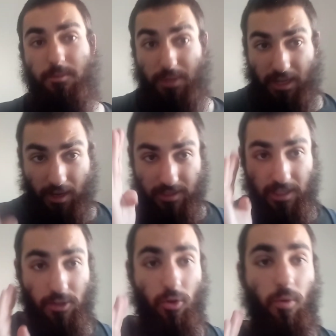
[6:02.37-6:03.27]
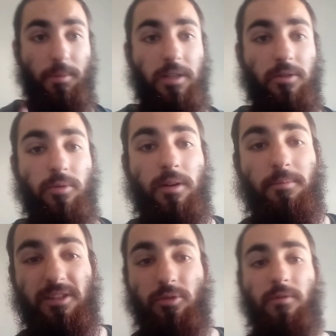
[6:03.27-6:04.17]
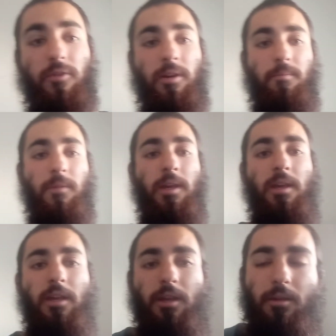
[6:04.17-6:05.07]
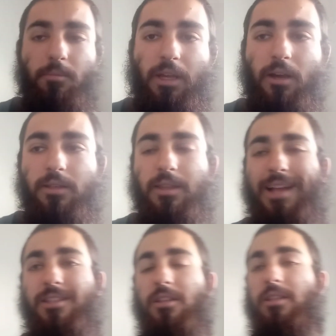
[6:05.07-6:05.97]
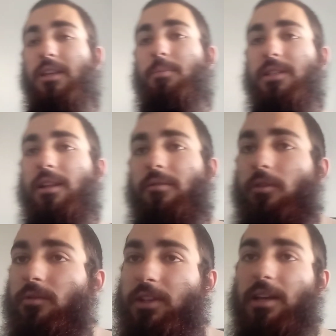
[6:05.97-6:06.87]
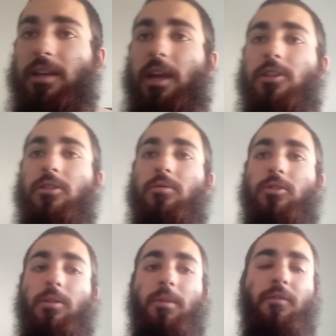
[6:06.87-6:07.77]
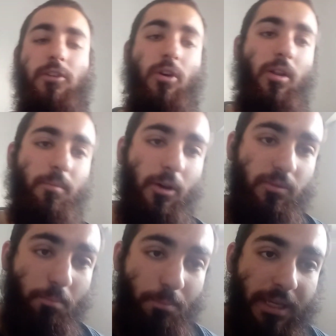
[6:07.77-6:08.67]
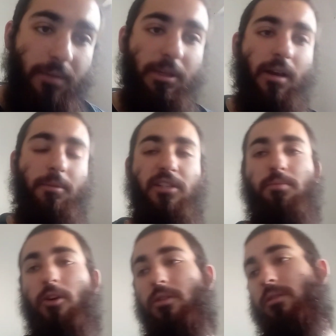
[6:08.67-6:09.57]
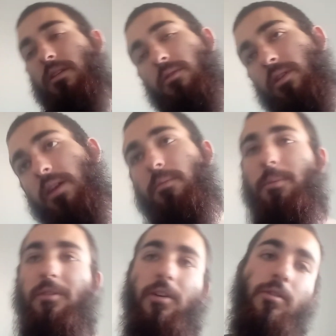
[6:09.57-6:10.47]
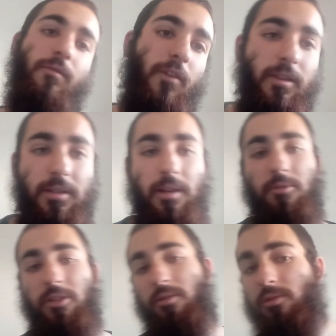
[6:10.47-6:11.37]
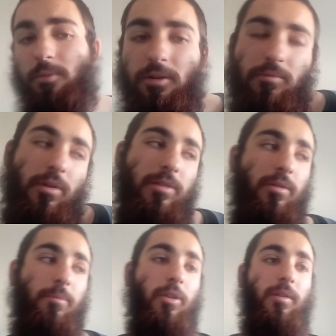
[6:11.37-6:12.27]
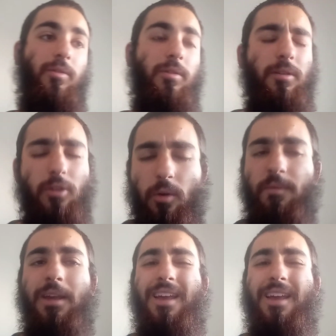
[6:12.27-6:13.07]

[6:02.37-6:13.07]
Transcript: is because He told me to do it, and I'm going to do it for Him. Because that's the deepest level of dedication to Hashem. If it's all about me becoming smarter, then okay, maybe if I don't find the subject so smart, what, so I'm not going to learn it? No.